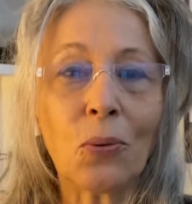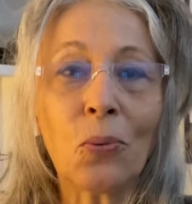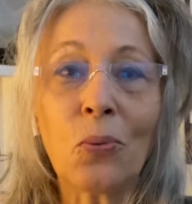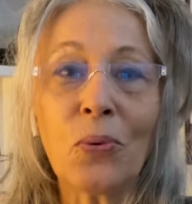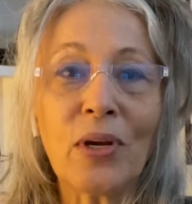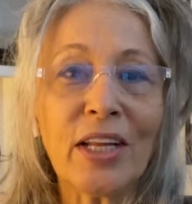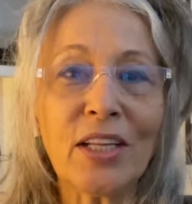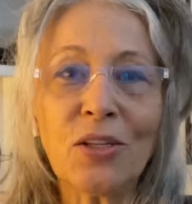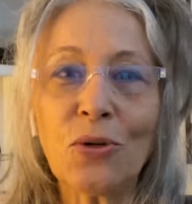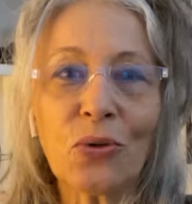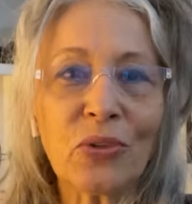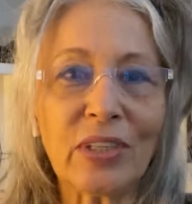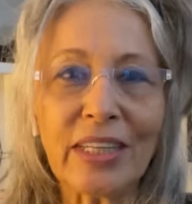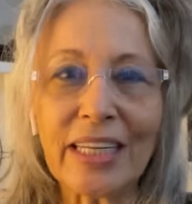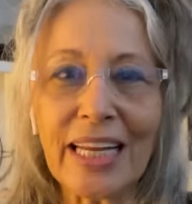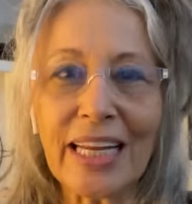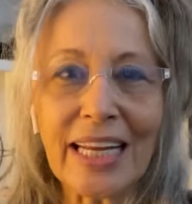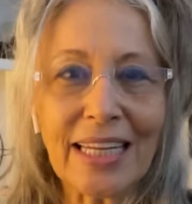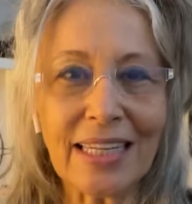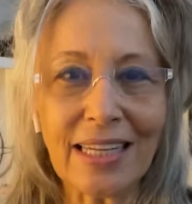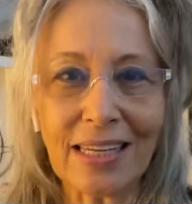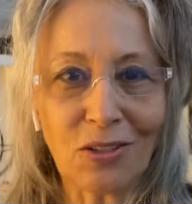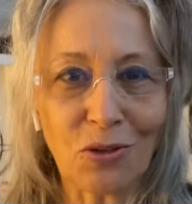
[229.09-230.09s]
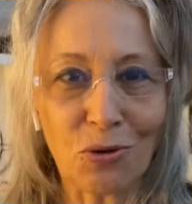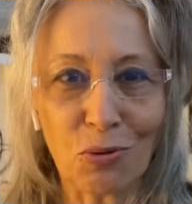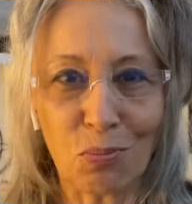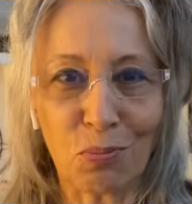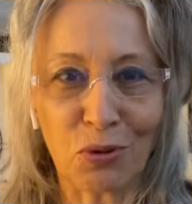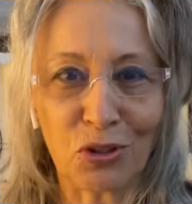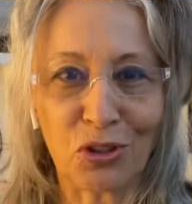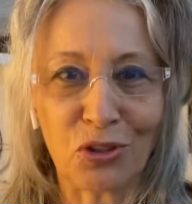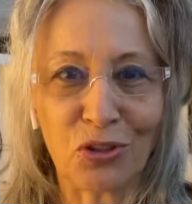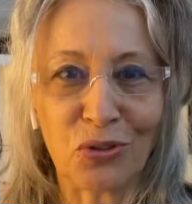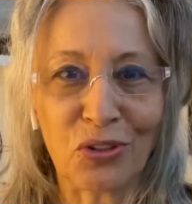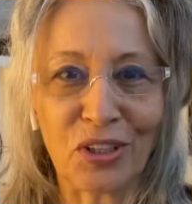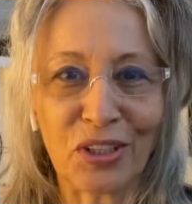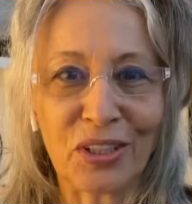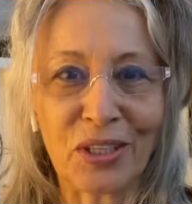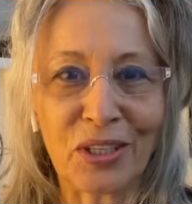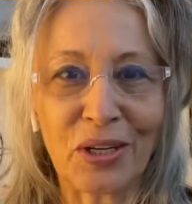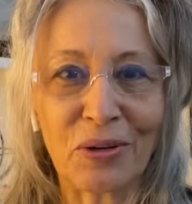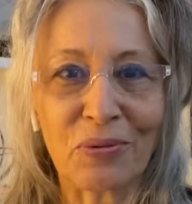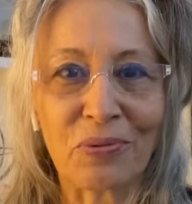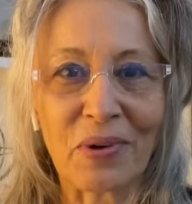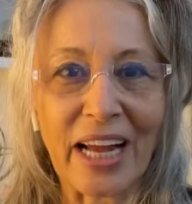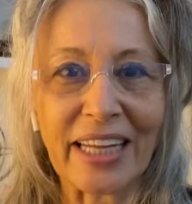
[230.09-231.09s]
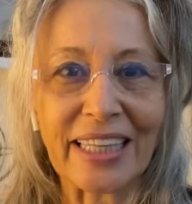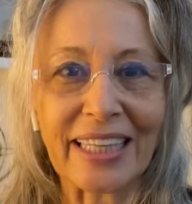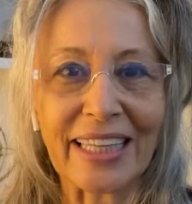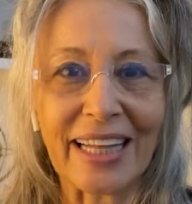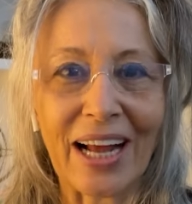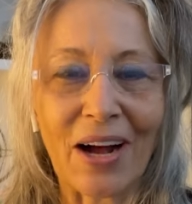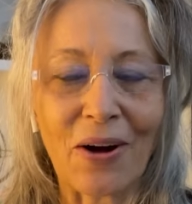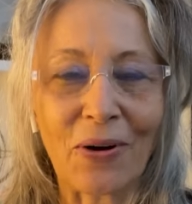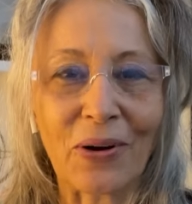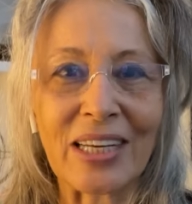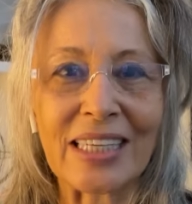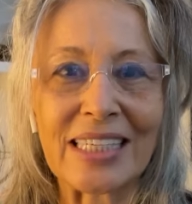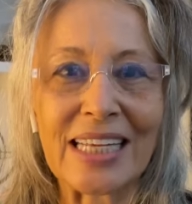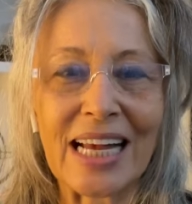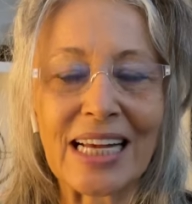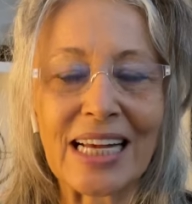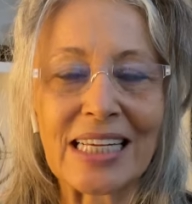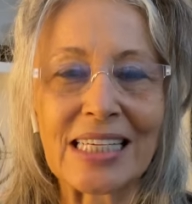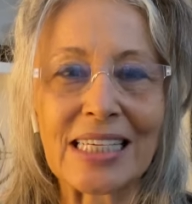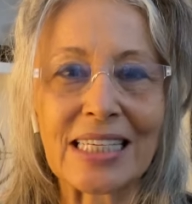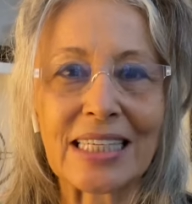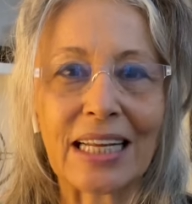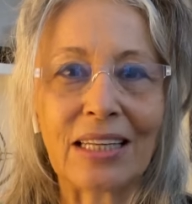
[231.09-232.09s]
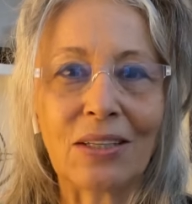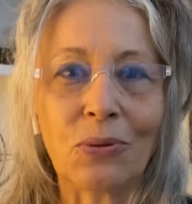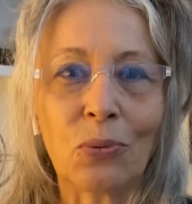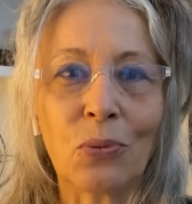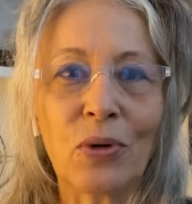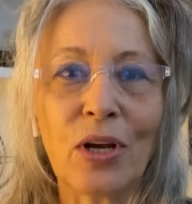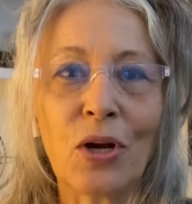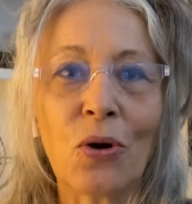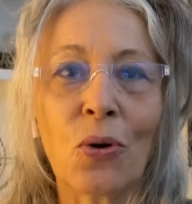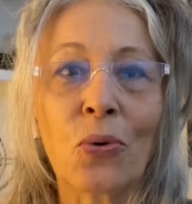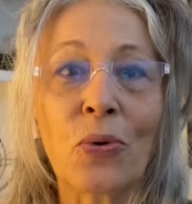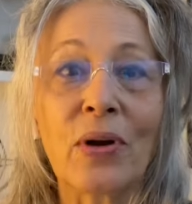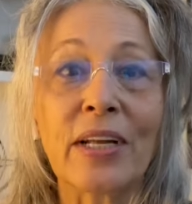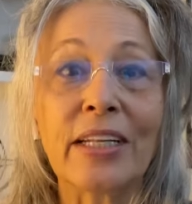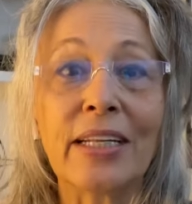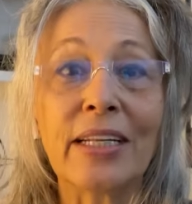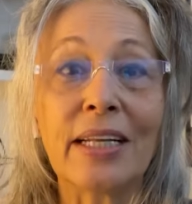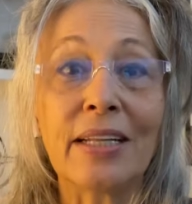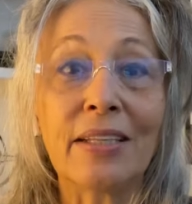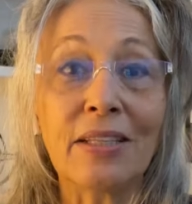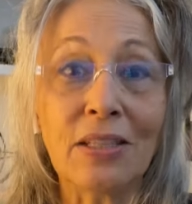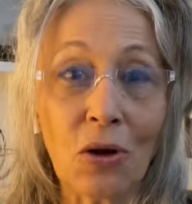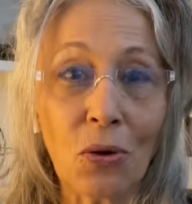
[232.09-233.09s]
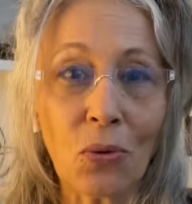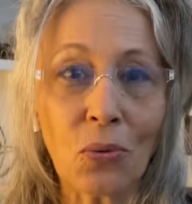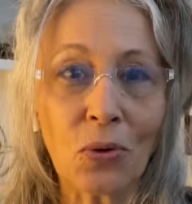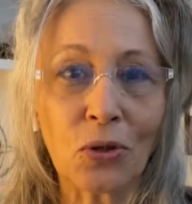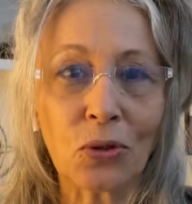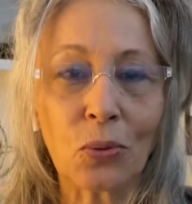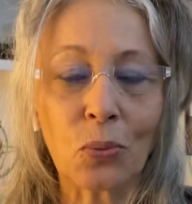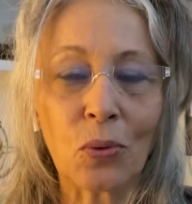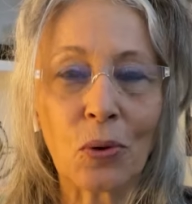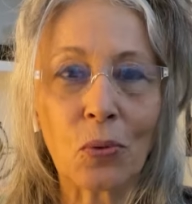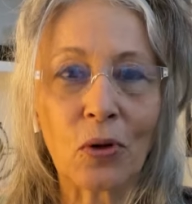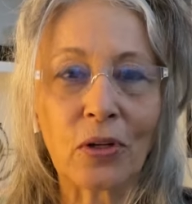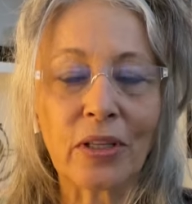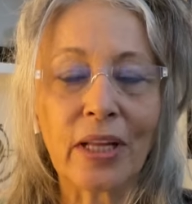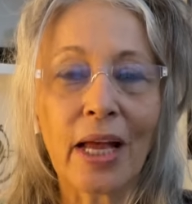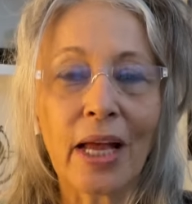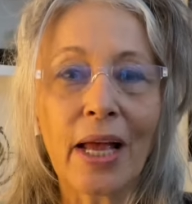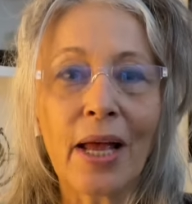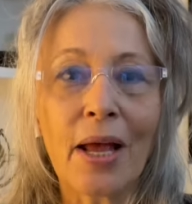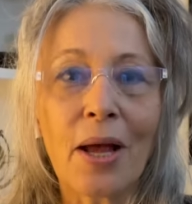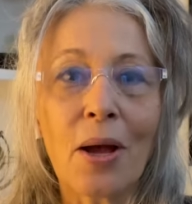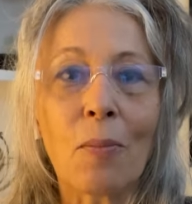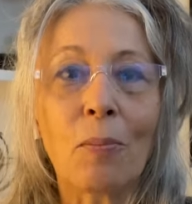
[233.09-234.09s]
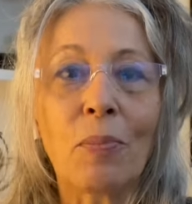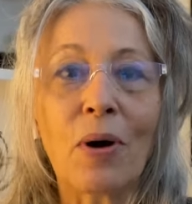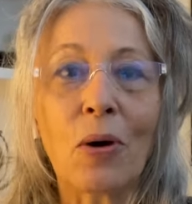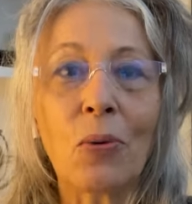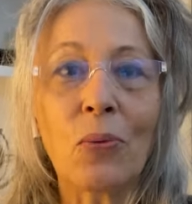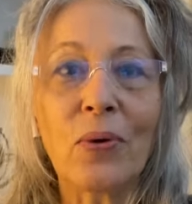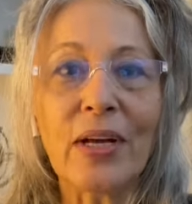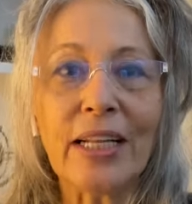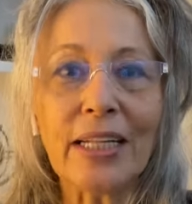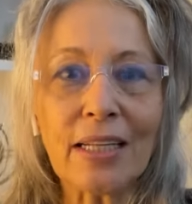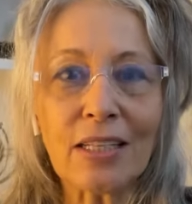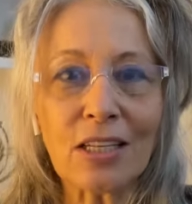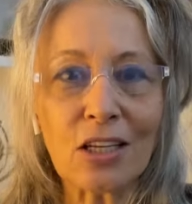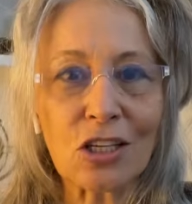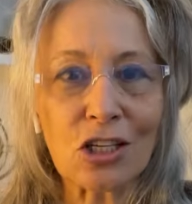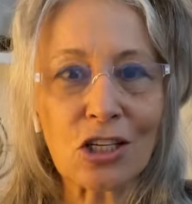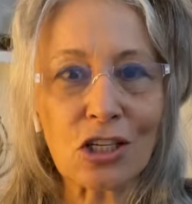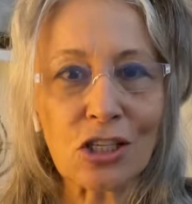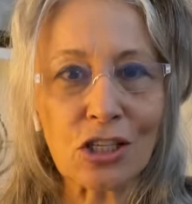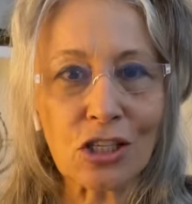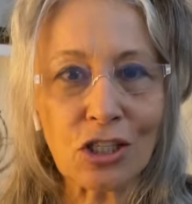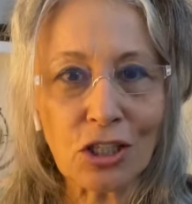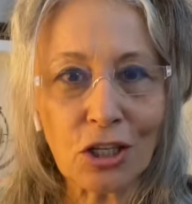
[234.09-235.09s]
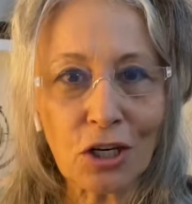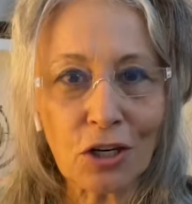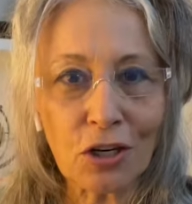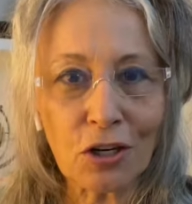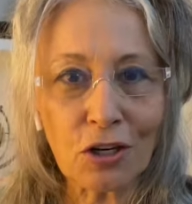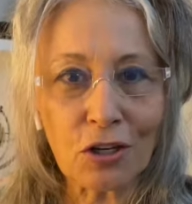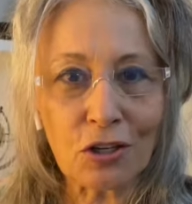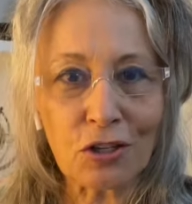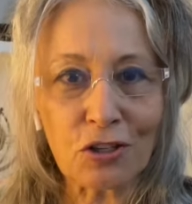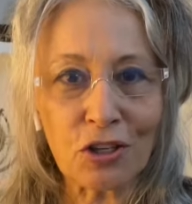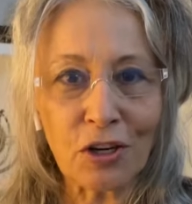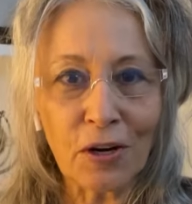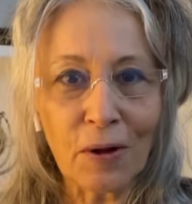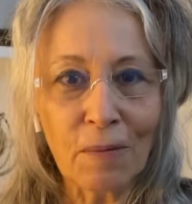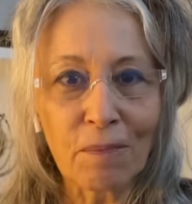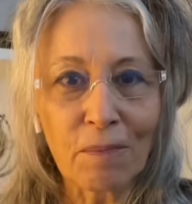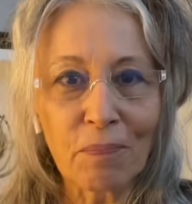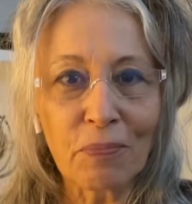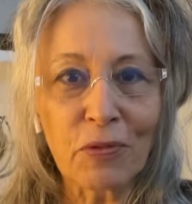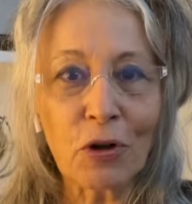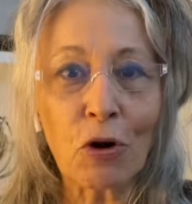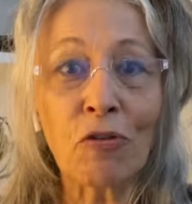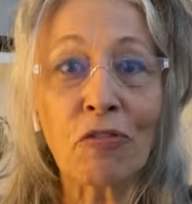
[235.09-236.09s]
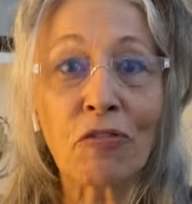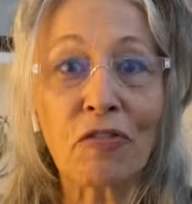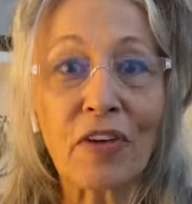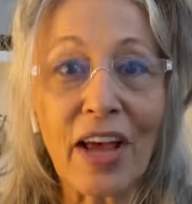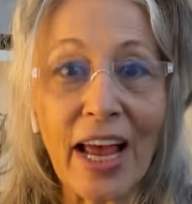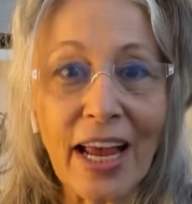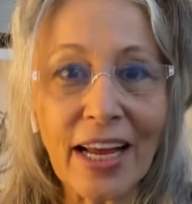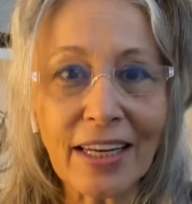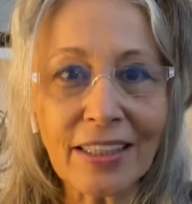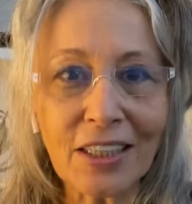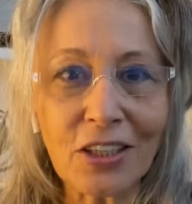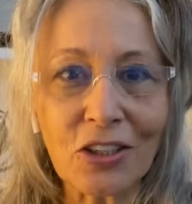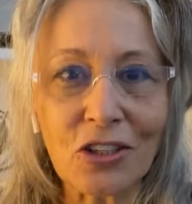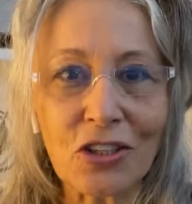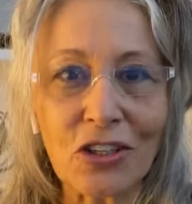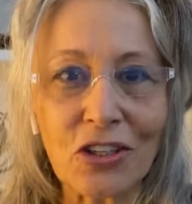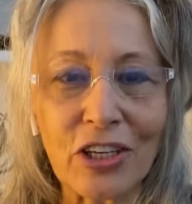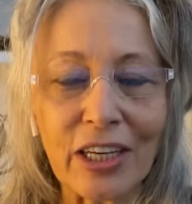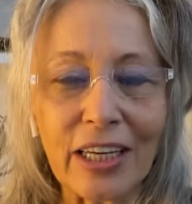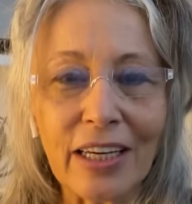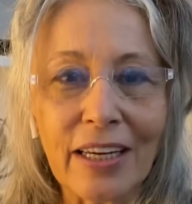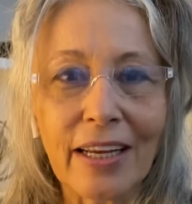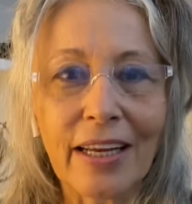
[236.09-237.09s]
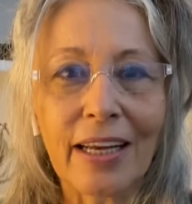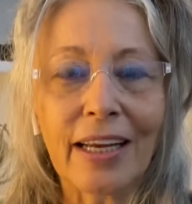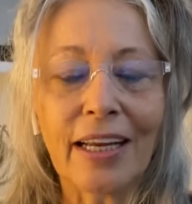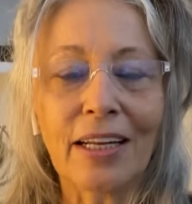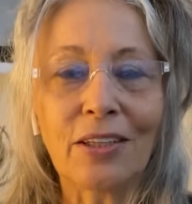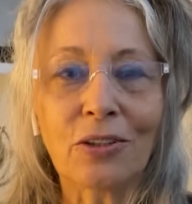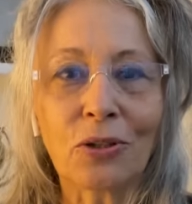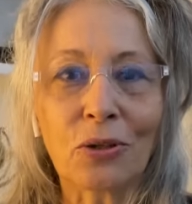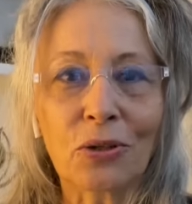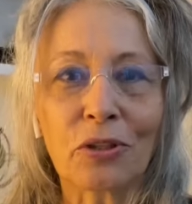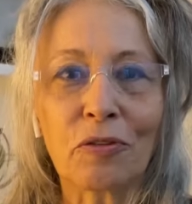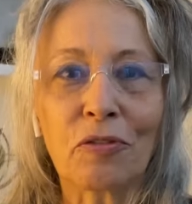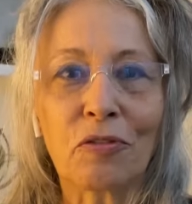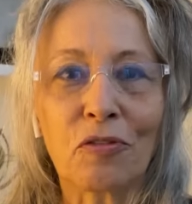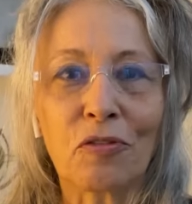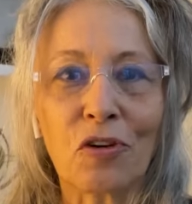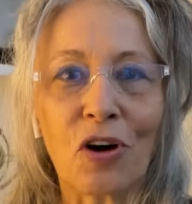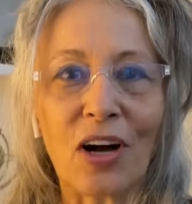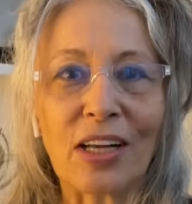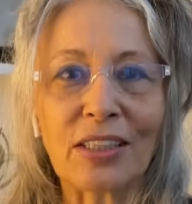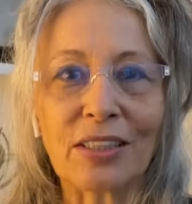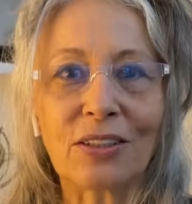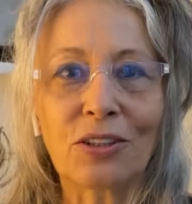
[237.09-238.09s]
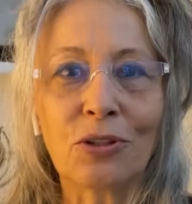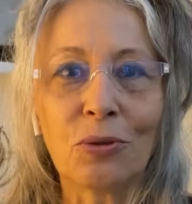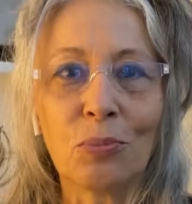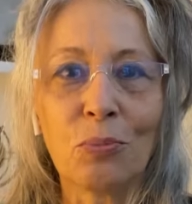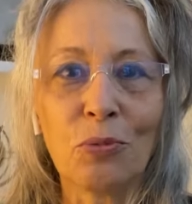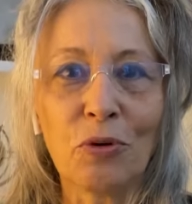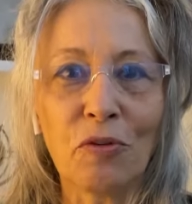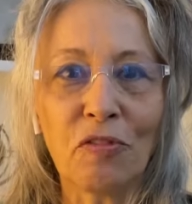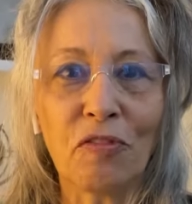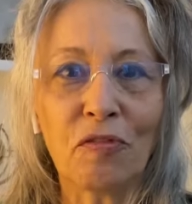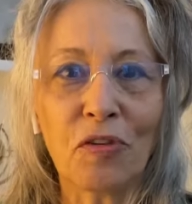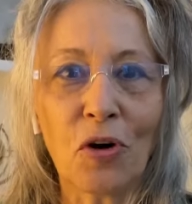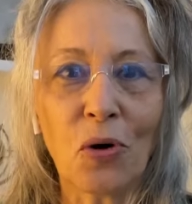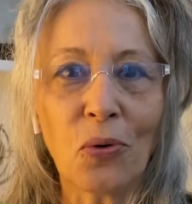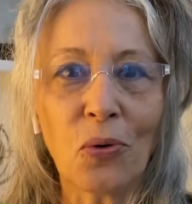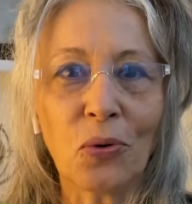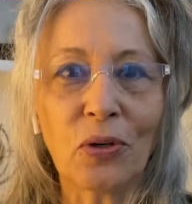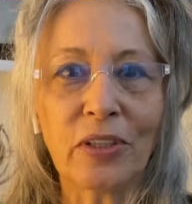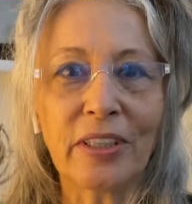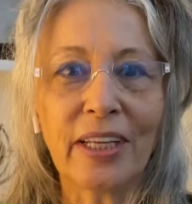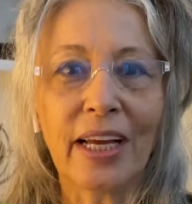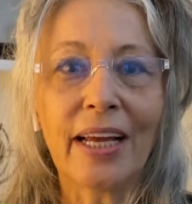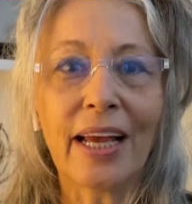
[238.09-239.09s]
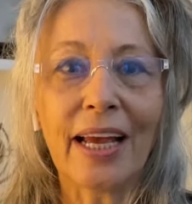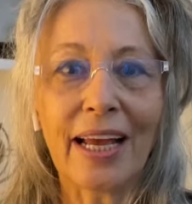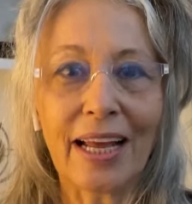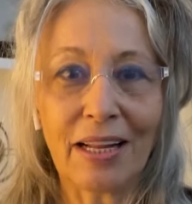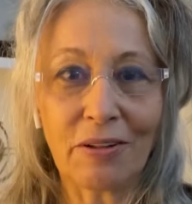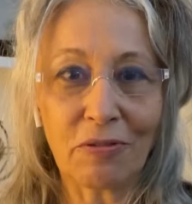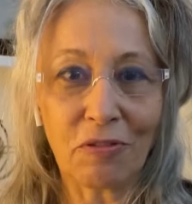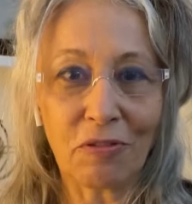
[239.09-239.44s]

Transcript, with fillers: We don't need a new opportunity right now, as I said. We already know what we want, but we need a surge of energy in order for us to move forward and